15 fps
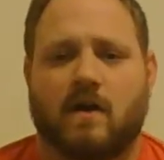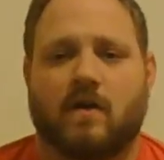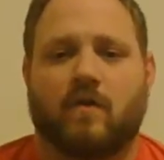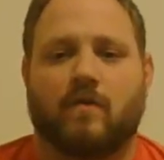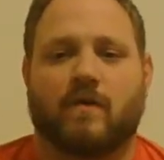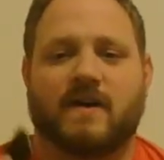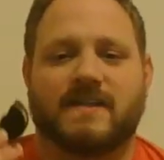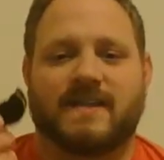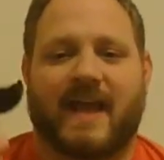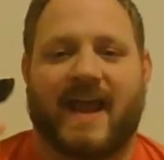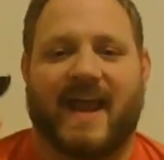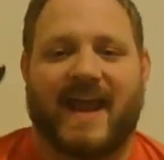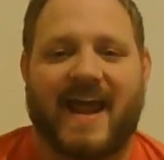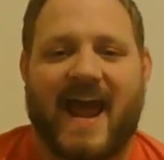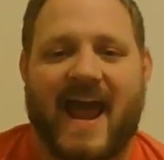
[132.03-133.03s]
was
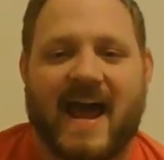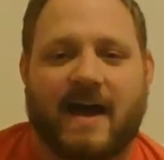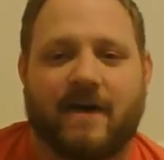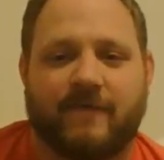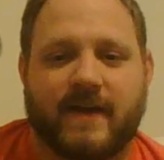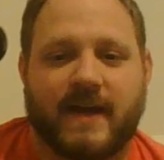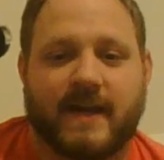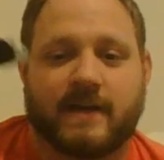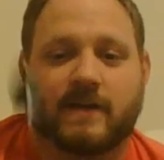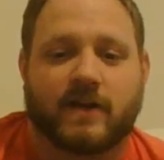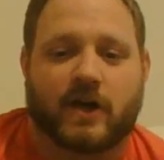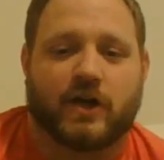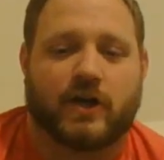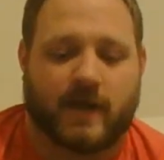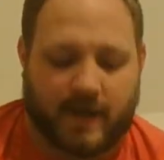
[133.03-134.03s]
a half-eaten
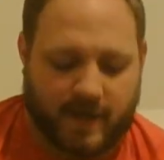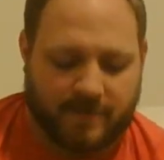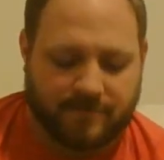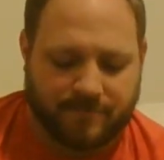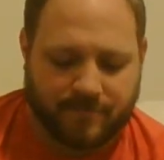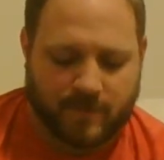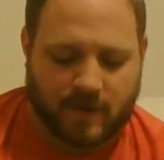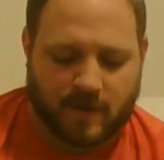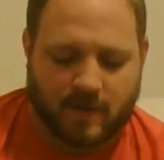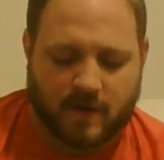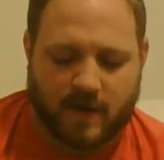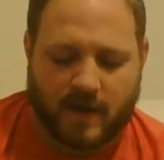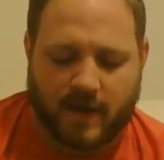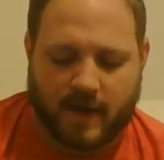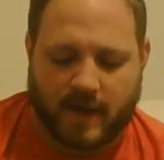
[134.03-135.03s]
cookie.
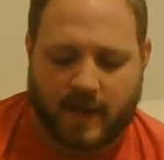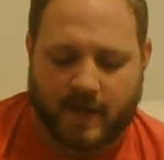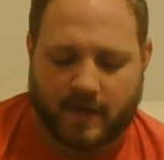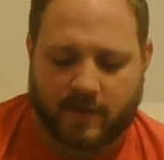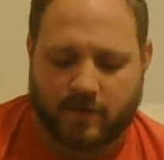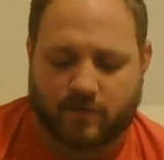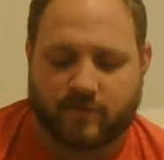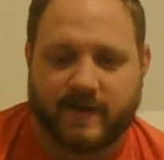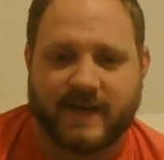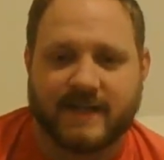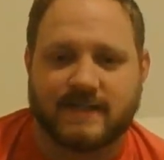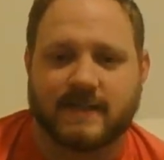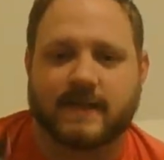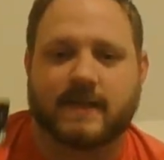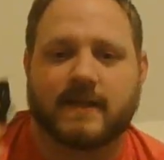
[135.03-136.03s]
And the
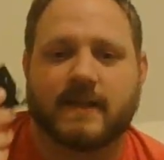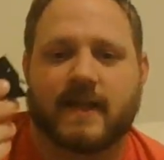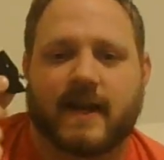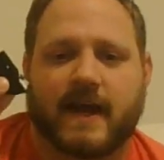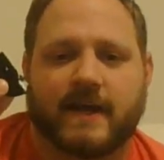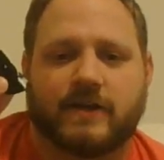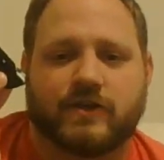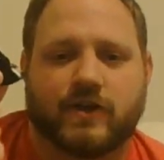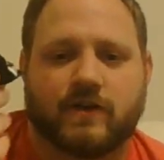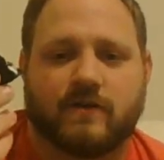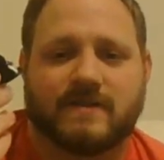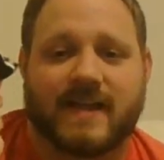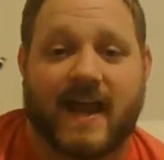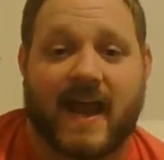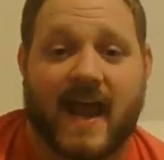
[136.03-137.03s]
reason that I
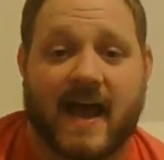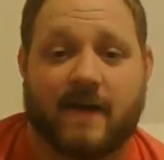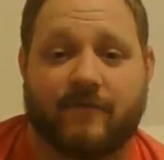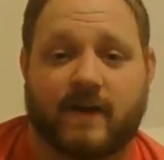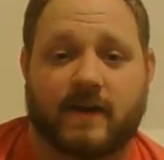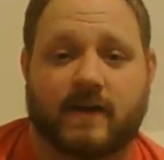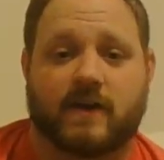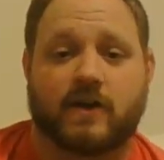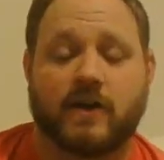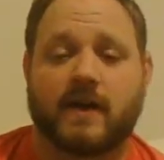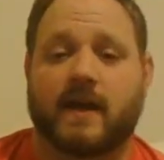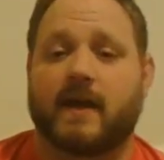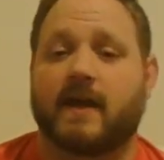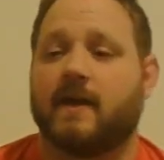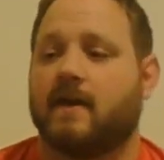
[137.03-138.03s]
chose a half eaten
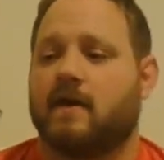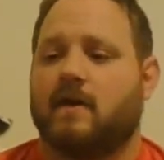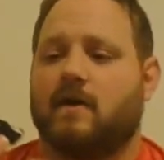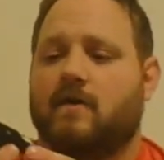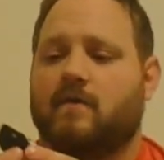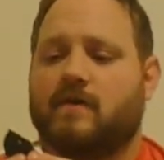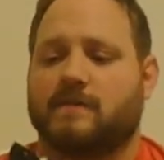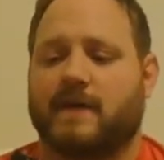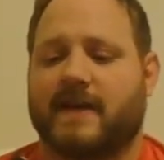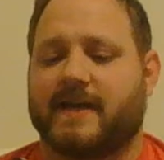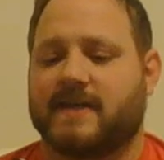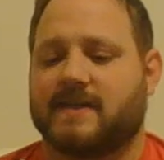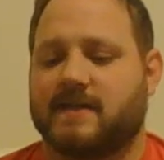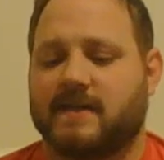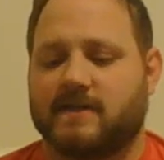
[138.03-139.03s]
cookie was
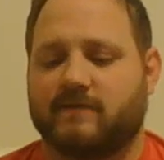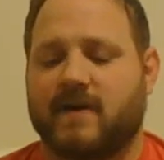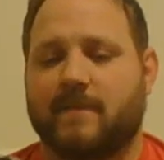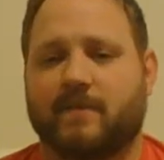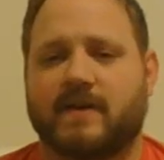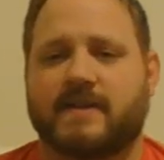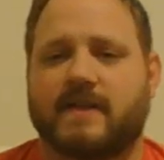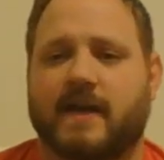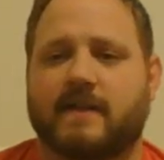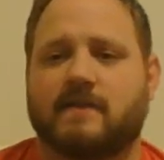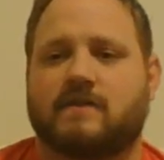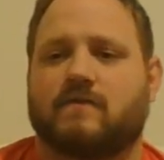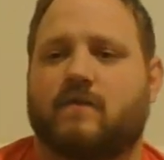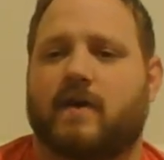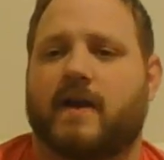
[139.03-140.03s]
because this
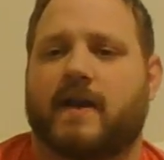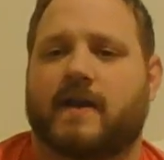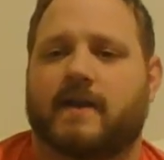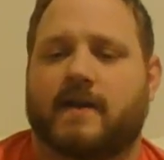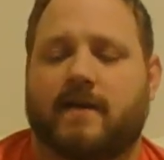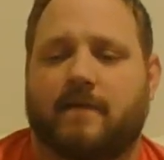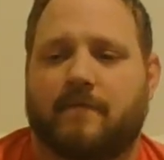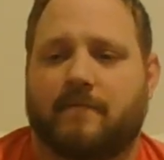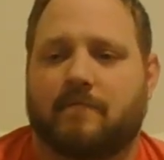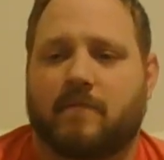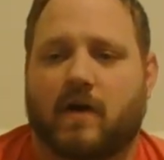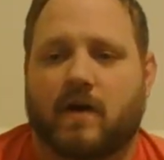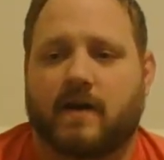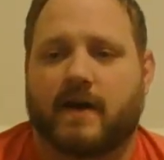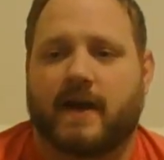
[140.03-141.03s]
represents when
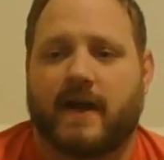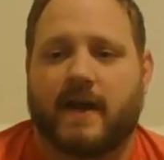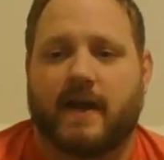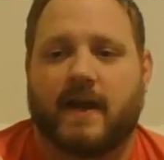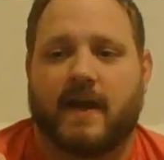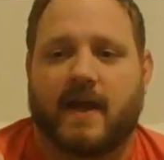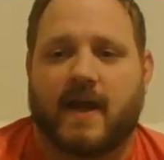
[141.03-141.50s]
Marty